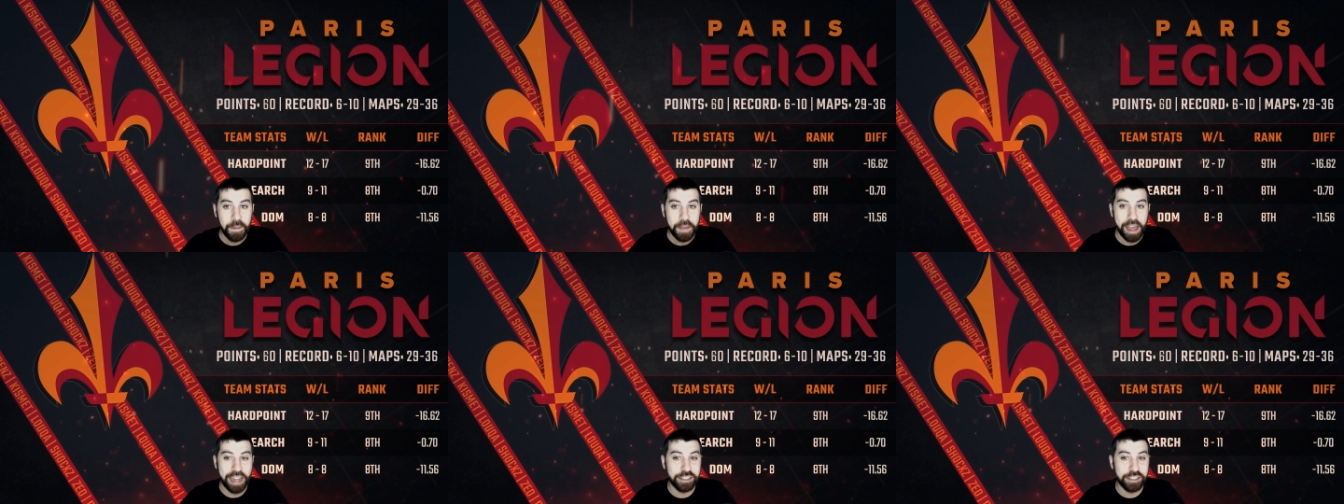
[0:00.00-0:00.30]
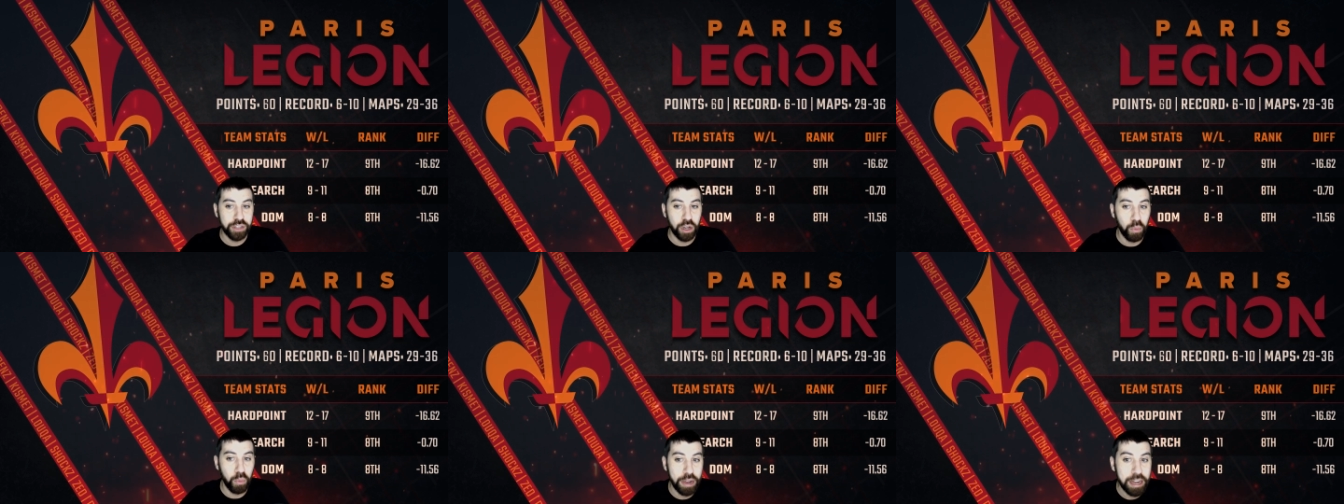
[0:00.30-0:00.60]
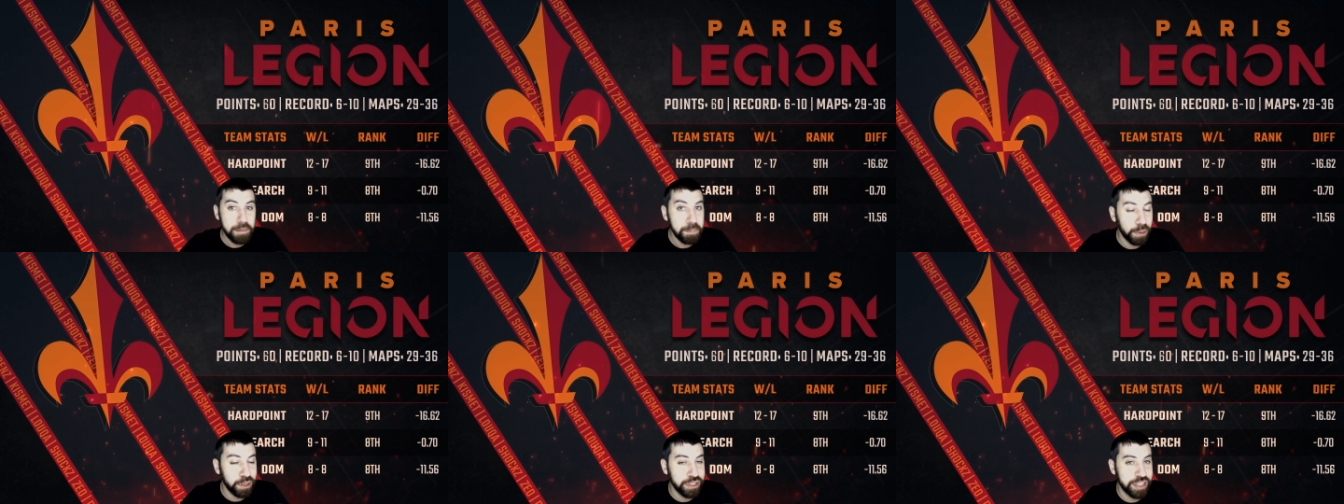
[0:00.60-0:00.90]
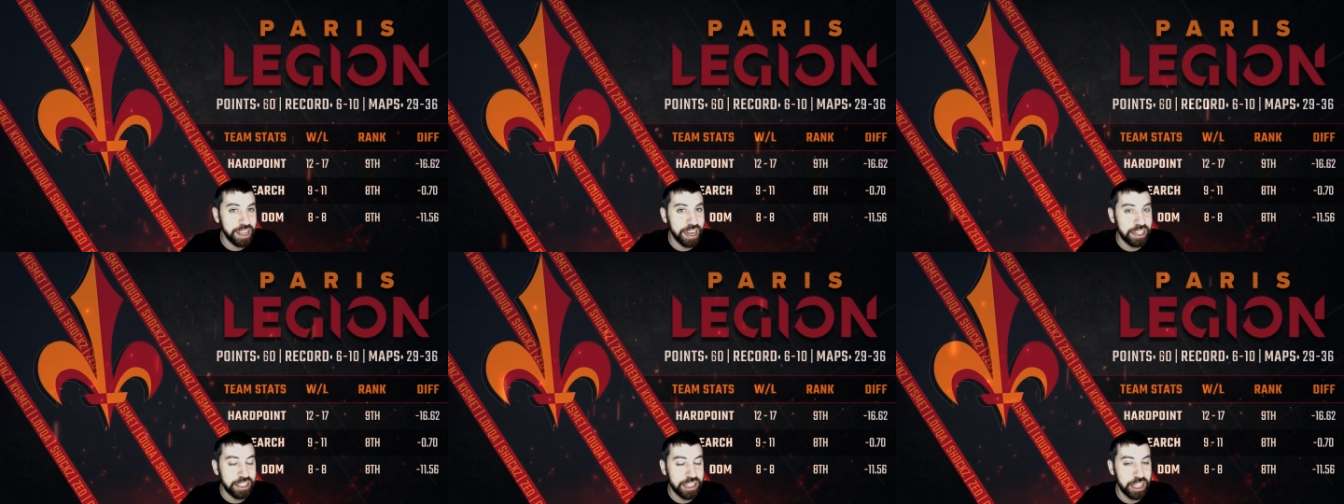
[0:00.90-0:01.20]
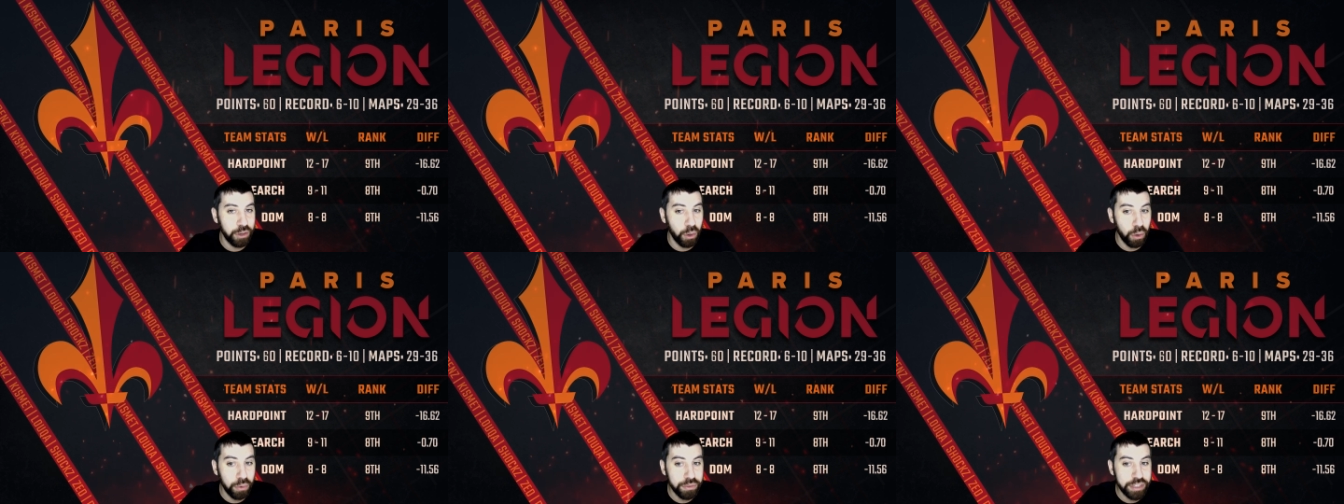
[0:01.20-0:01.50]
It's their win percentage.
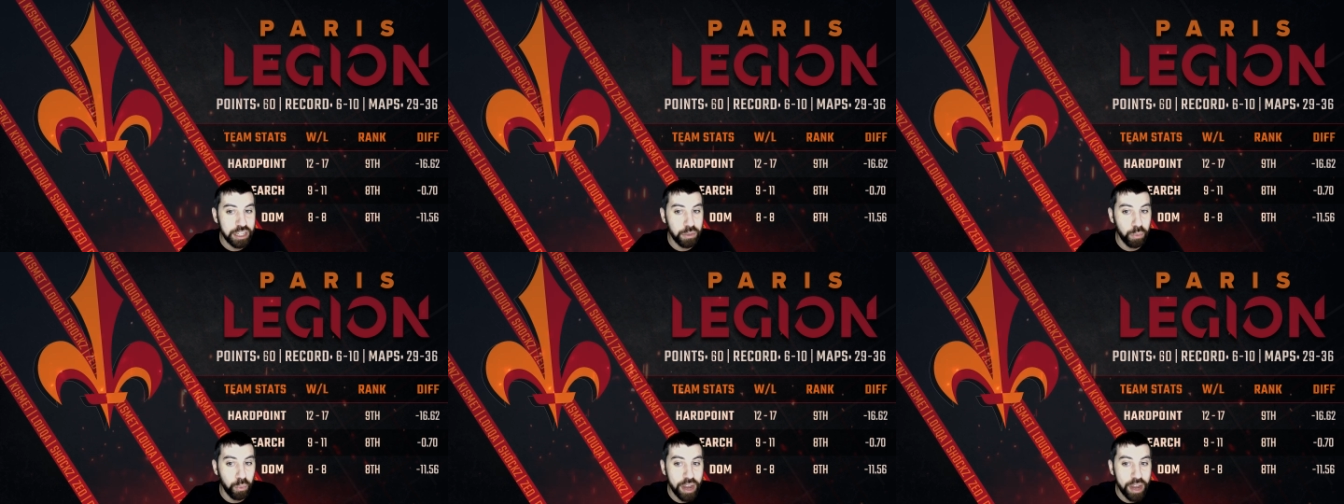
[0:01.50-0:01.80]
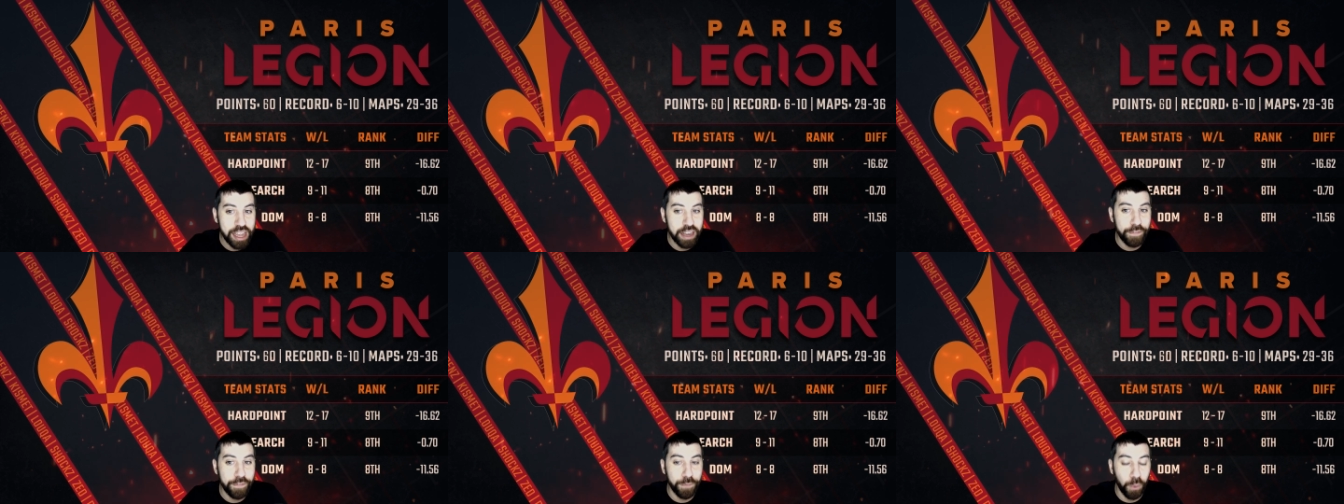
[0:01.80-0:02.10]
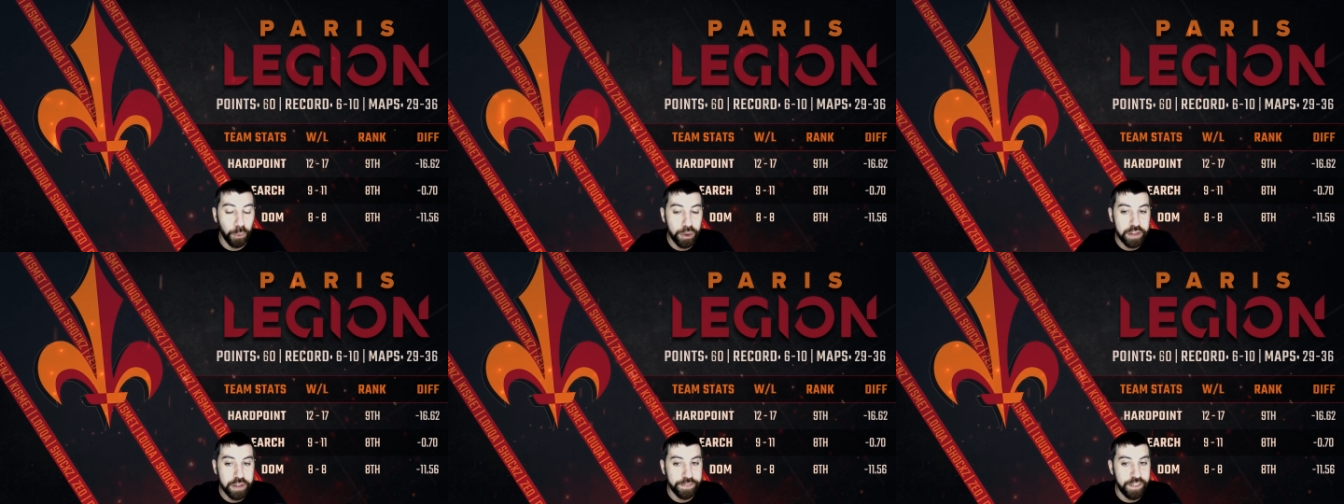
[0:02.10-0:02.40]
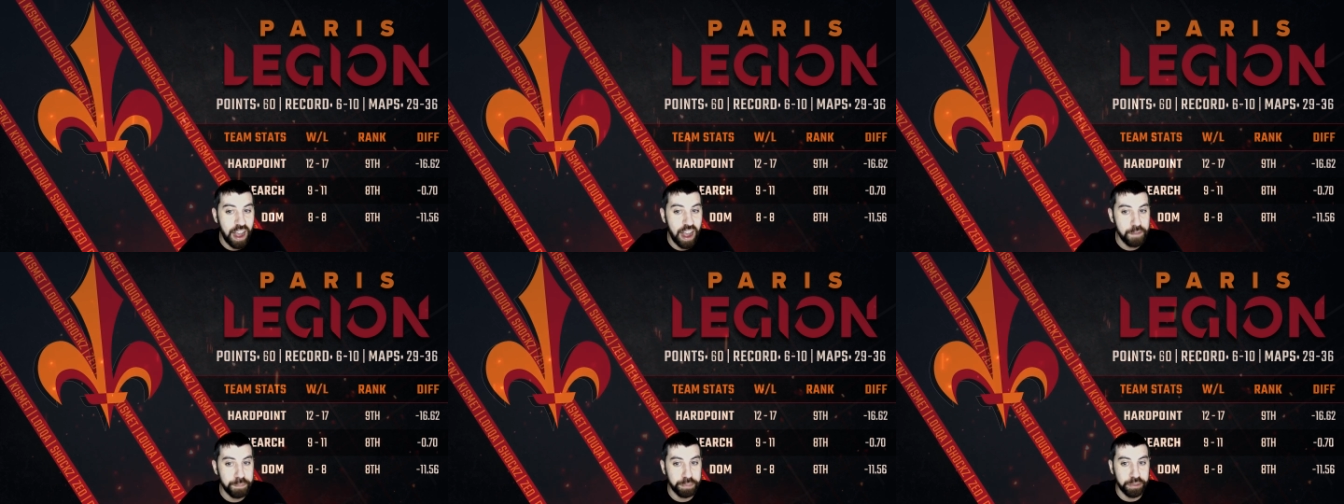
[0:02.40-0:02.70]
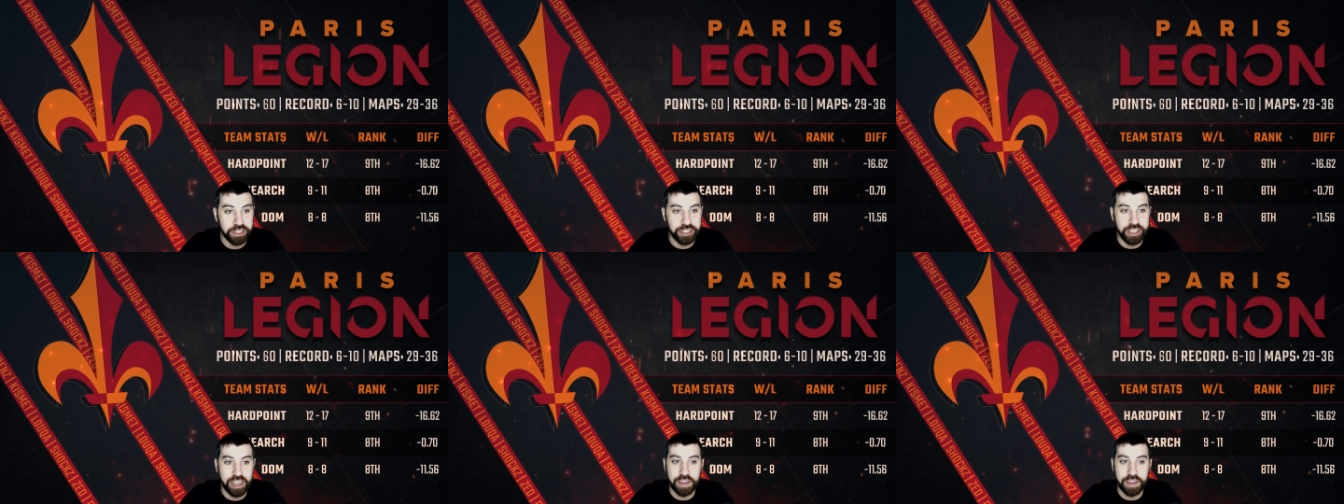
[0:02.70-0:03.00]
They only win
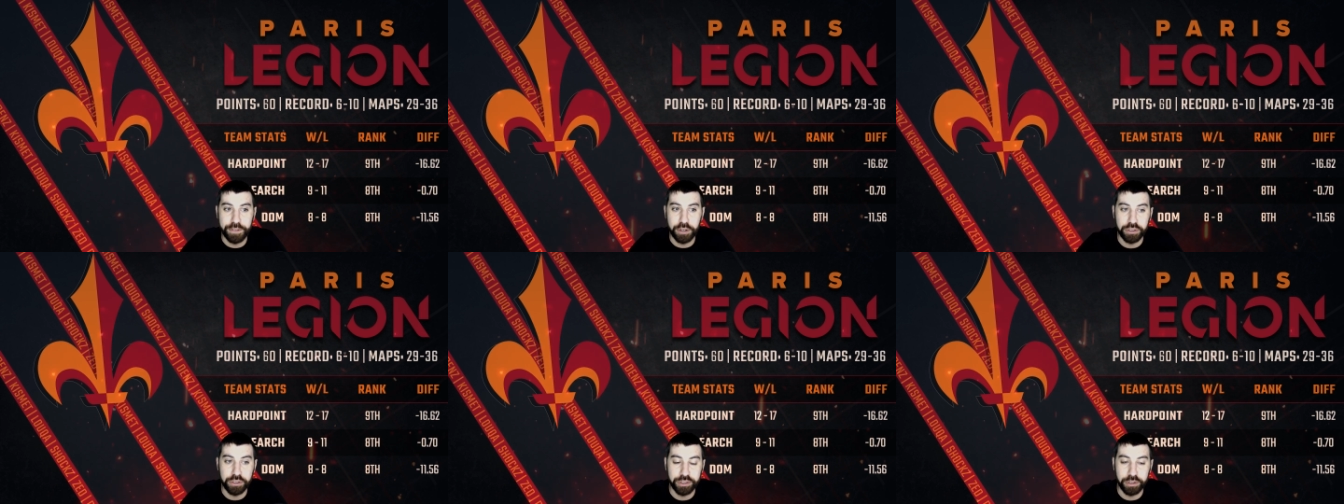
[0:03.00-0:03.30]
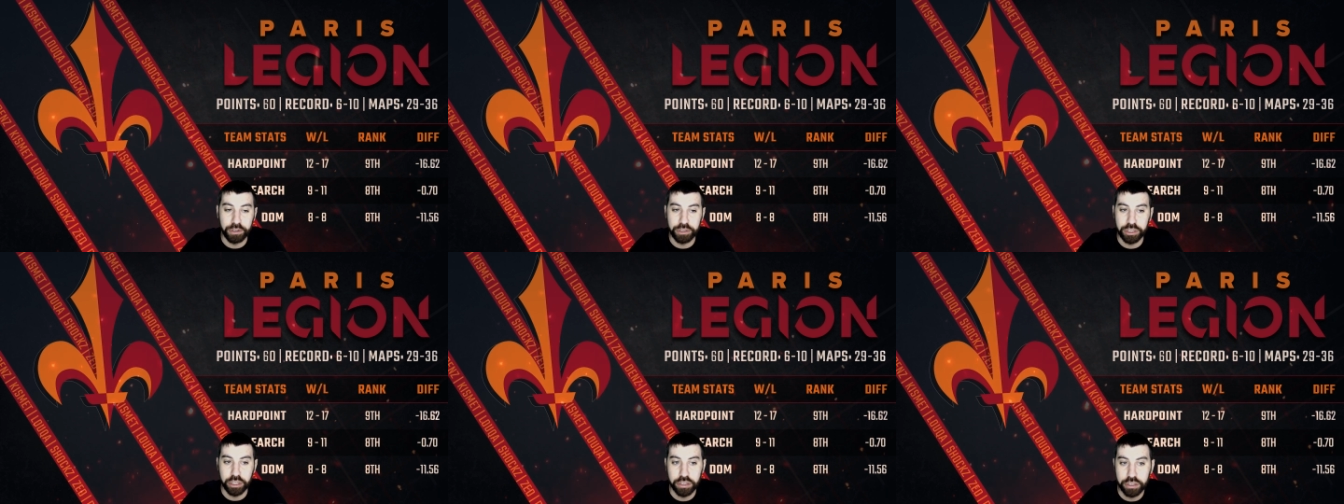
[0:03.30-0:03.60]
45% of their search and